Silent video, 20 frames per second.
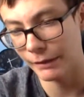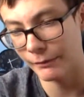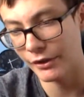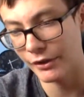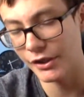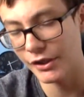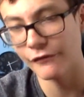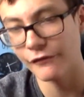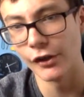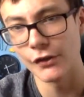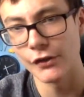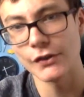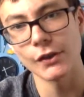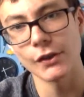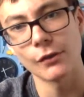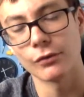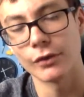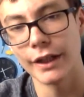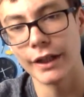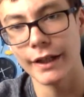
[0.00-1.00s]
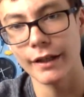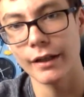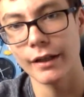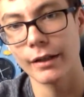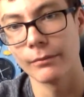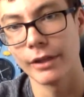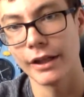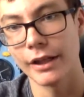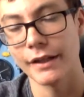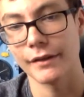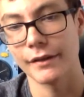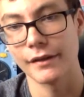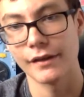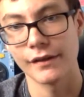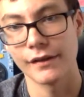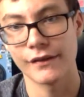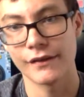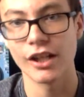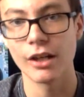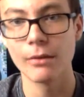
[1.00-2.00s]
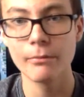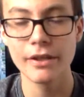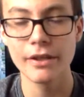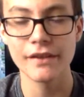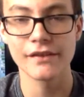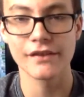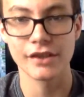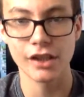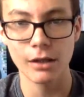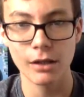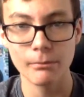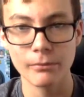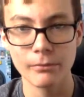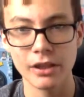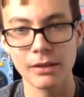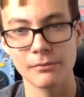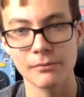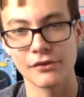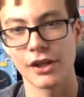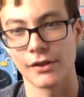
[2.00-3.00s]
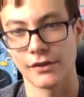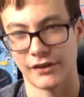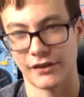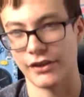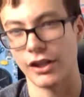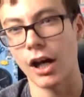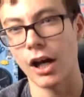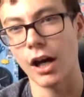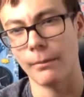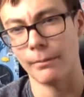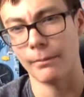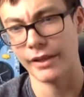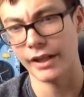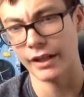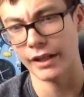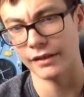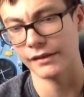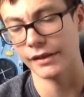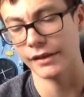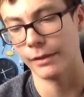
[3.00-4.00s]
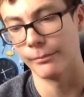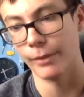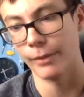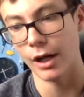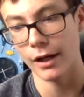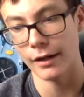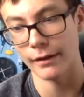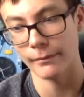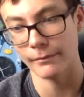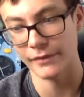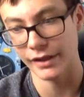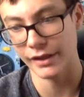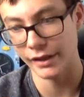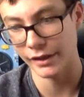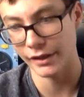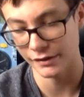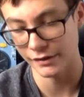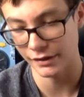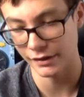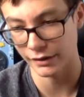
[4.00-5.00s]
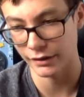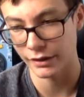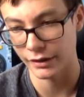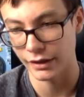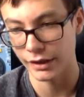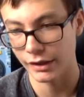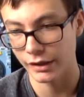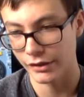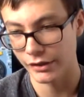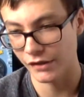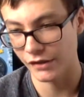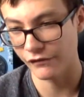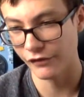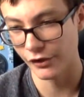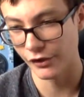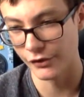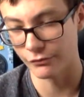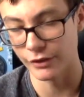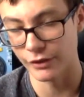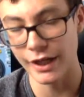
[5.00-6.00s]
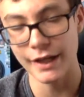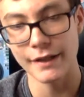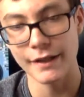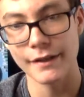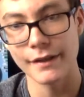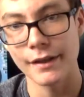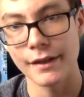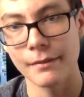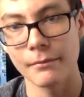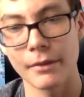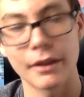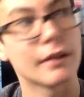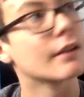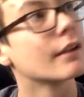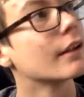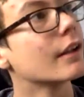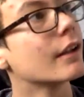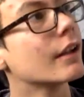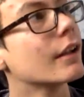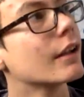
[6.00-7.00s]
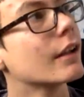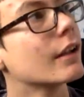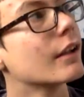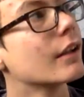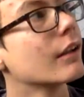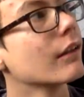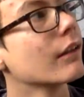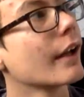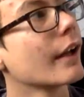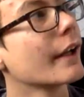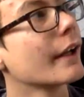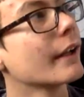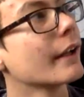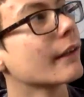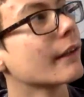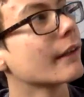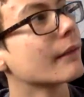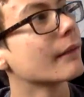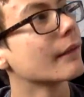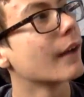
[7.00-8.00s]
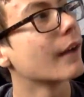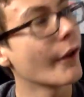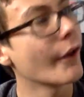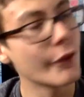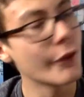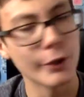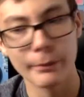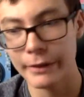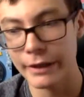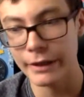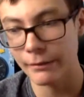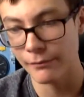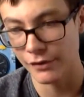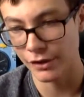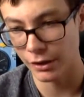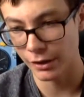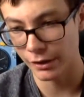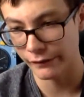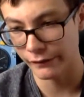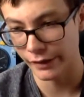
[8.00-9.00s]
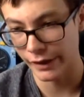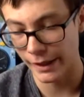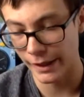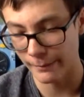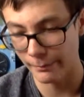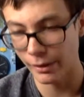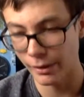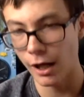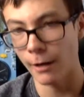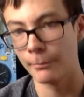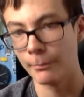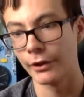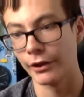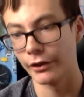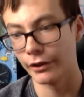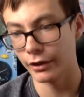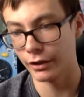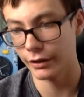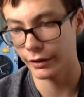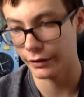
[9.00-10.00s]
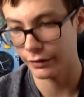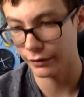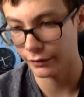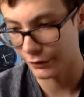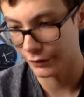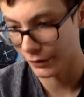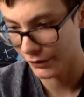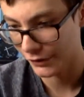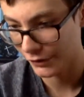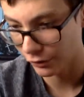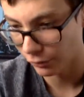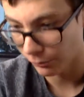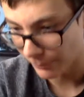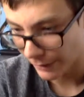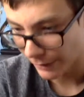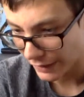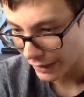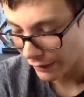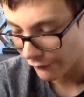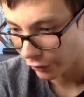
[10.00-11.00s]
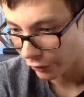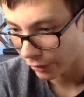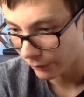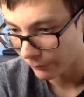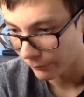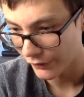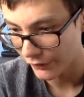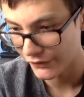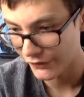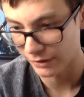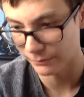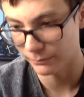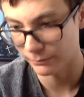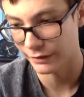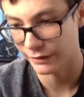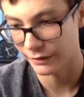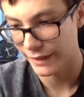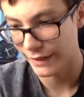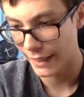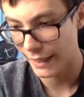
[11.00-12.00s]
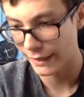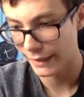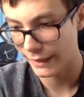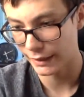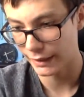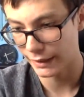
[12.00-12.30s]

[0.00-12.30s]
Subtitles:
They just feel so random. Like in some memes, there's a top text and a bottom text, and just feels random. And like other memes aren't even that popular, and there's so many of them. Some are dead.